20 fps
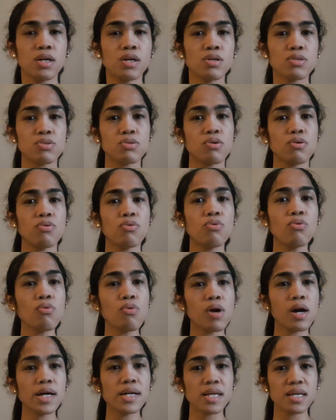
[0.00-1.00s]
So who
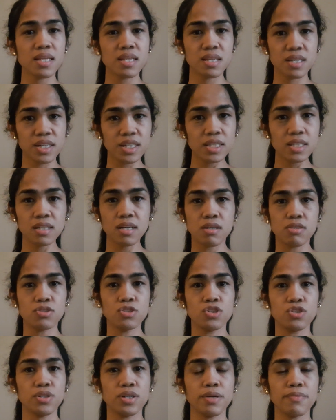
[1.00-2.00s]
are the third
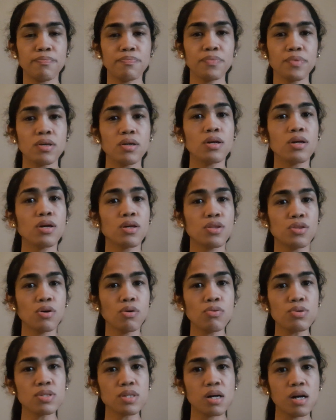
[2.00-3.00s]
country?
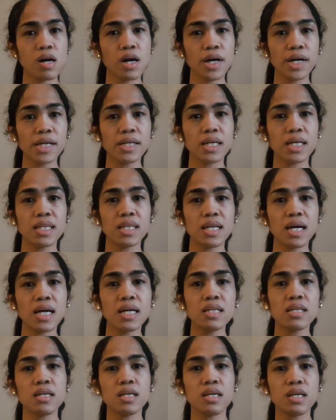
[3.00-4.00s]
Those are the
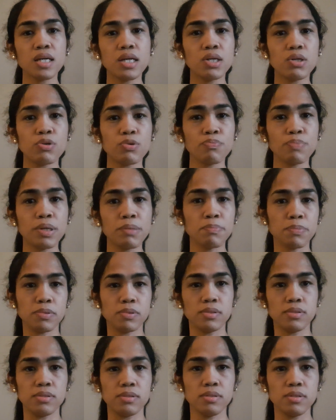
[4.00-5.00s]
non-EU
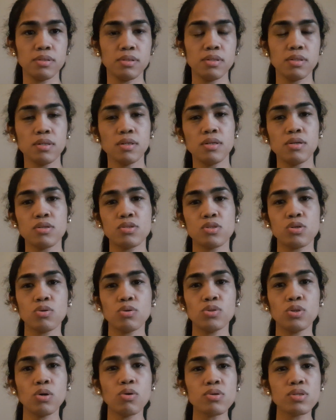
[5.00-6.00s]
people.
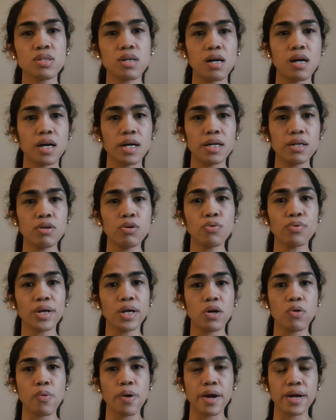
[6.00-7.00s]
So those are who
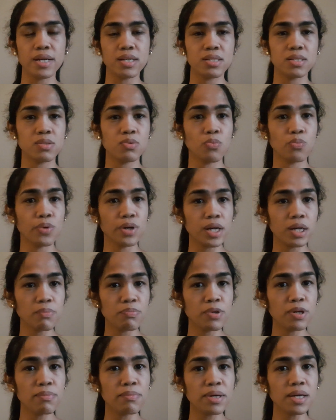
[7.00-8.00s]
requires work
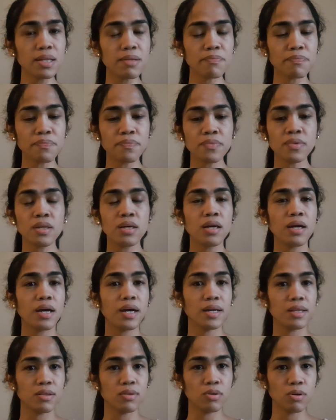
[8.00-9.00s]
permit
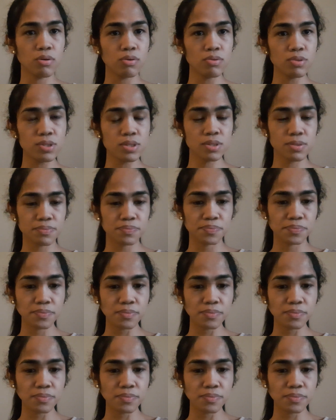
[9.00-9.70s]
and those